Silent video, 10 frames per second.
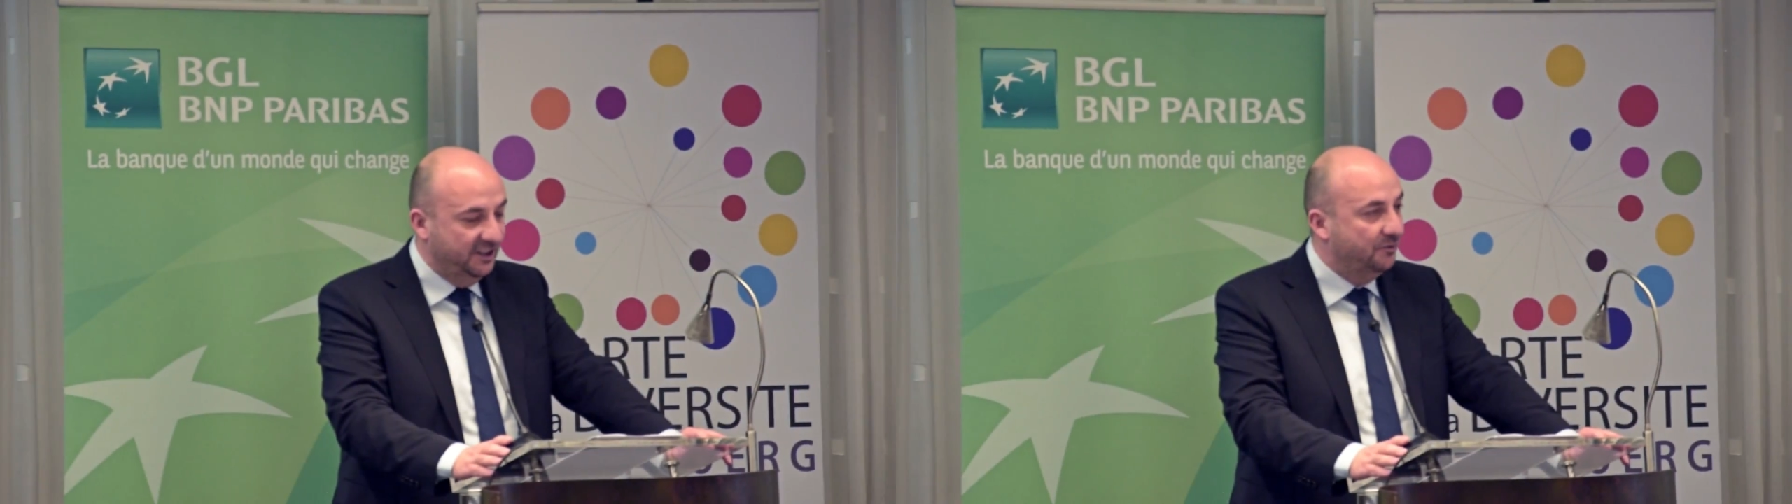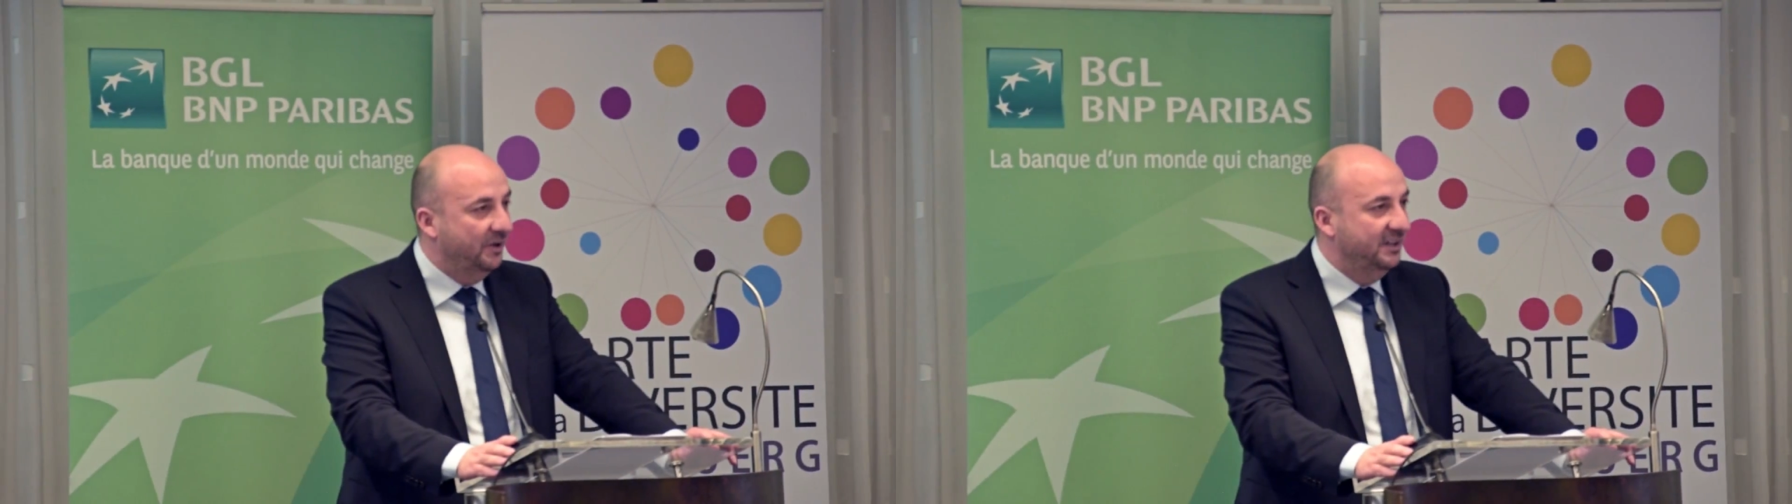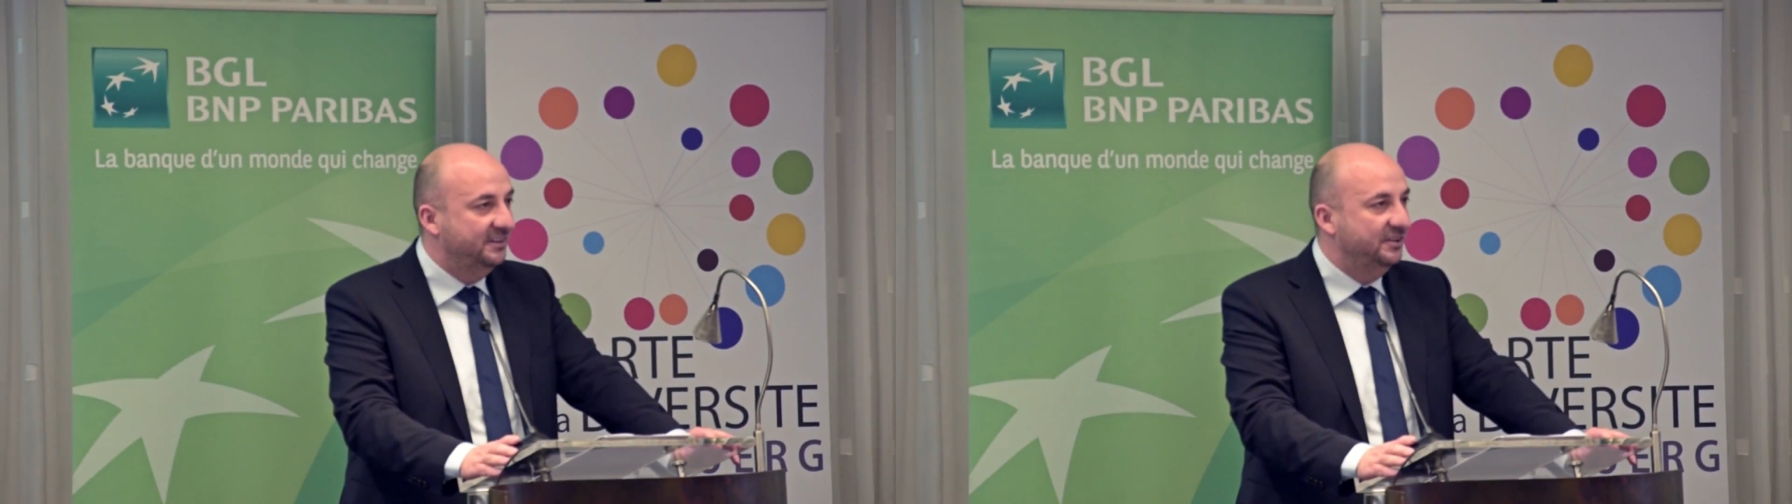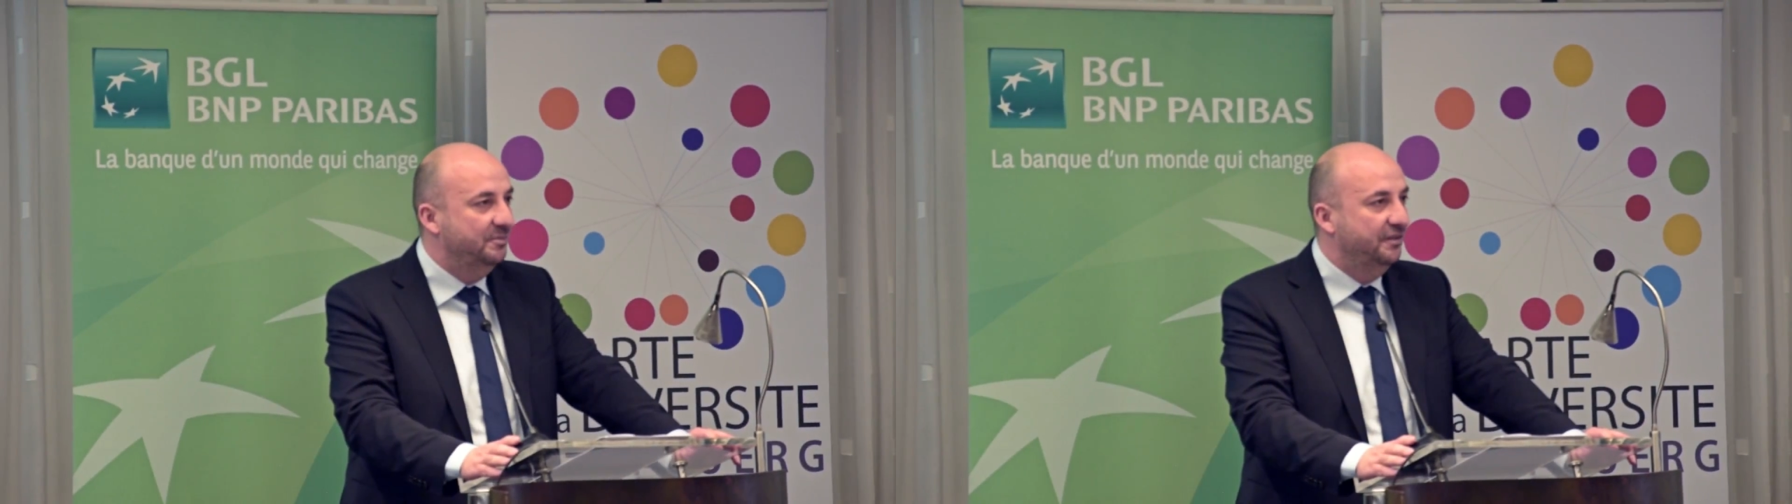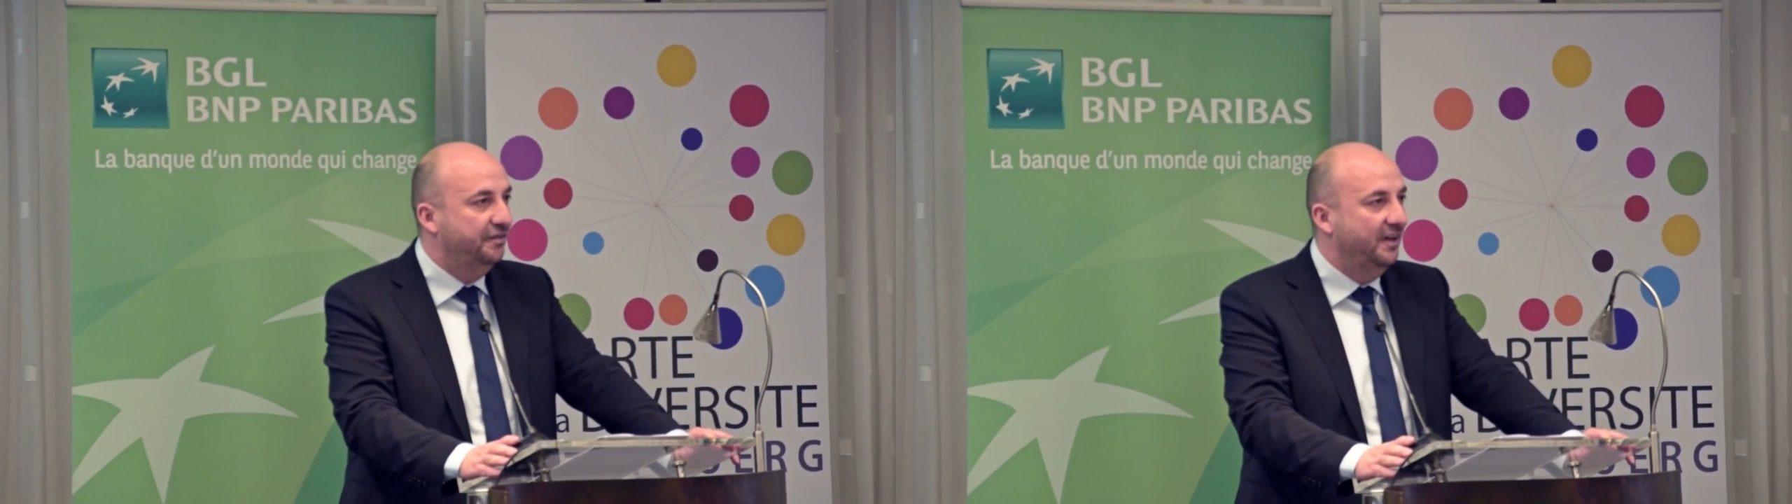equality
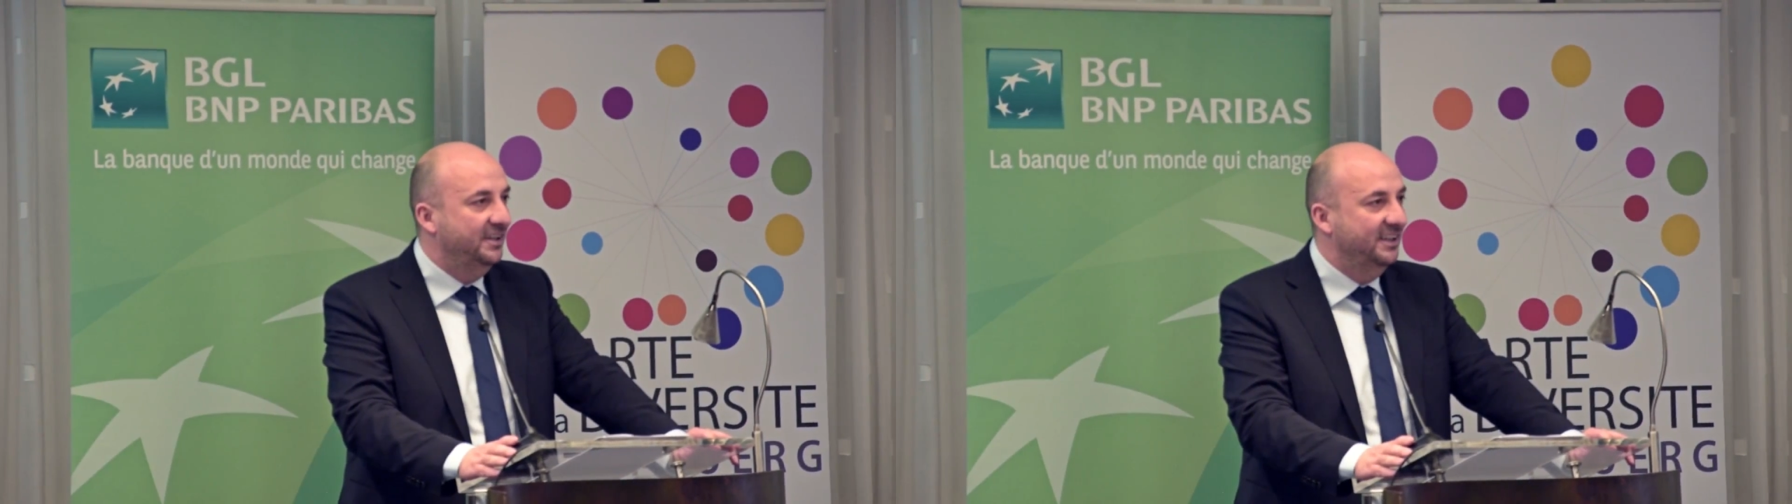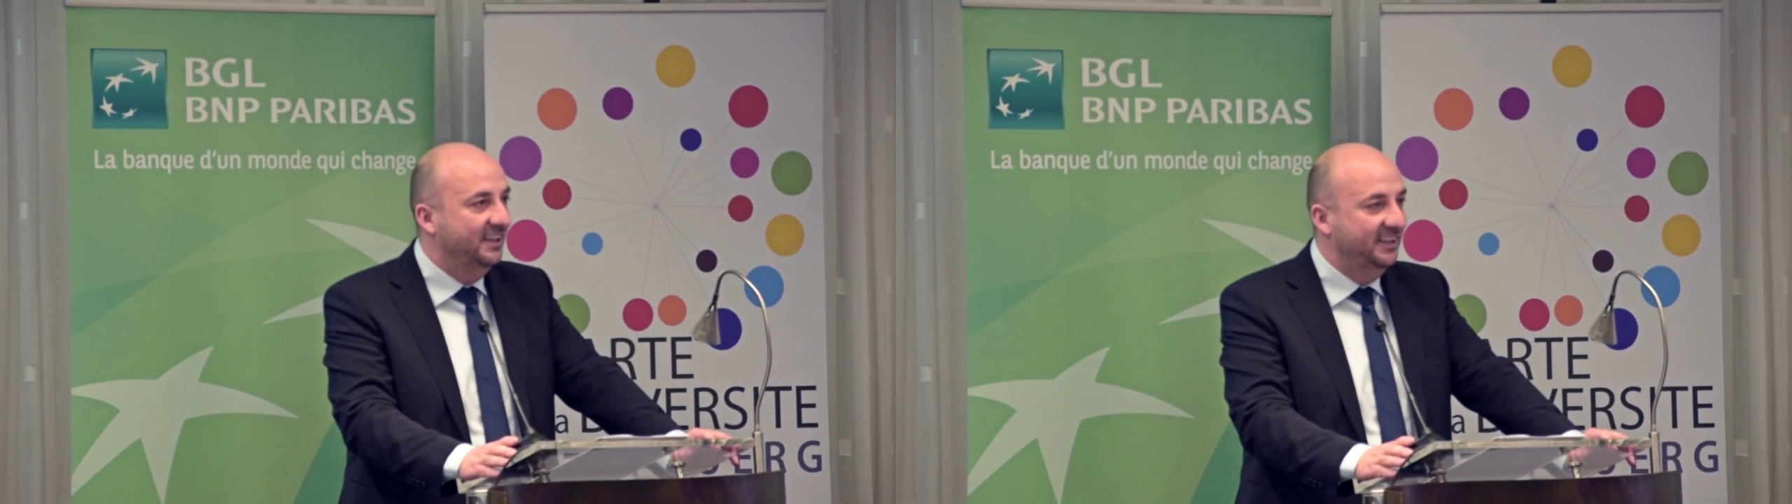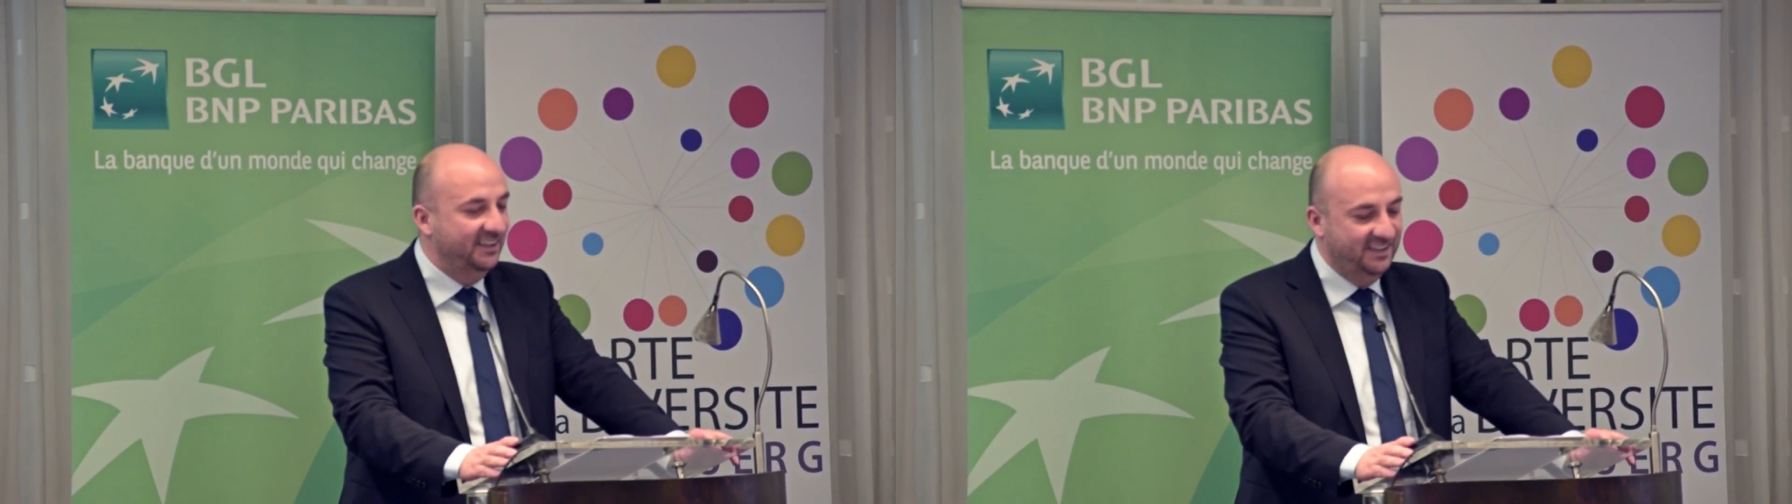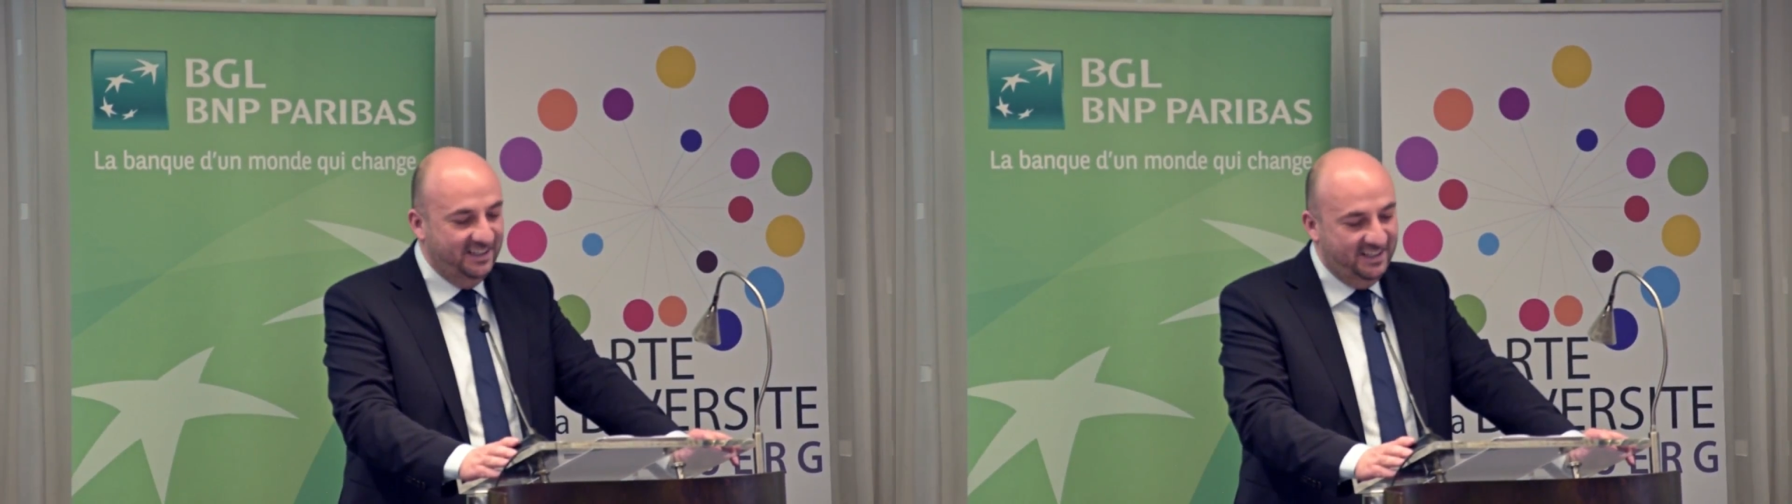by finally